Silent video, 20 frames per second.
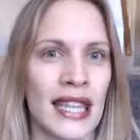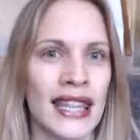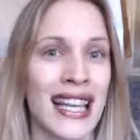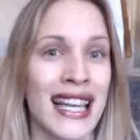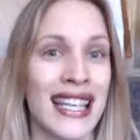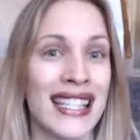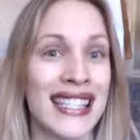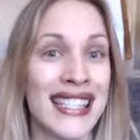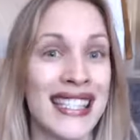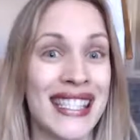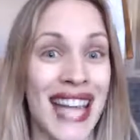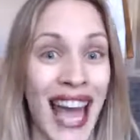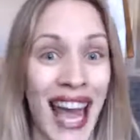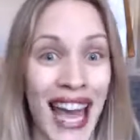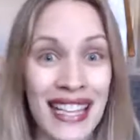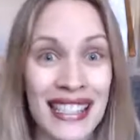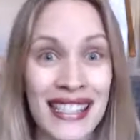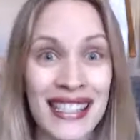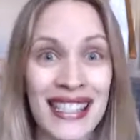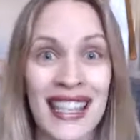and less
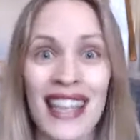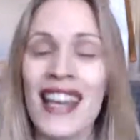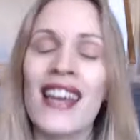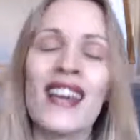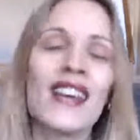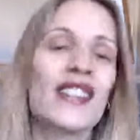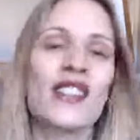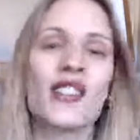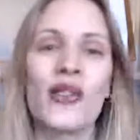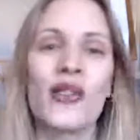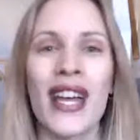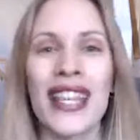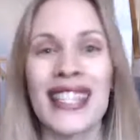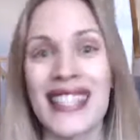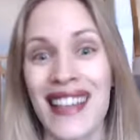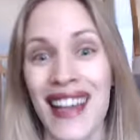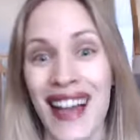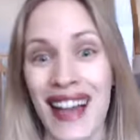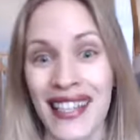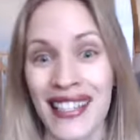text. So
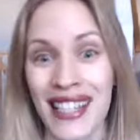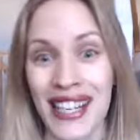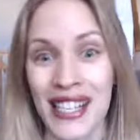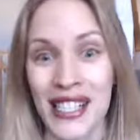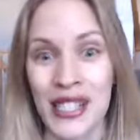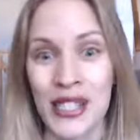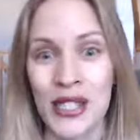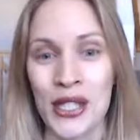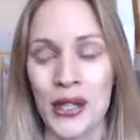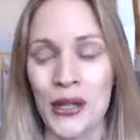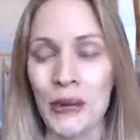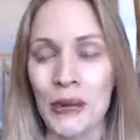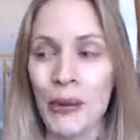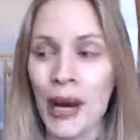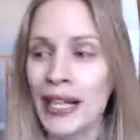that's kind of nice too.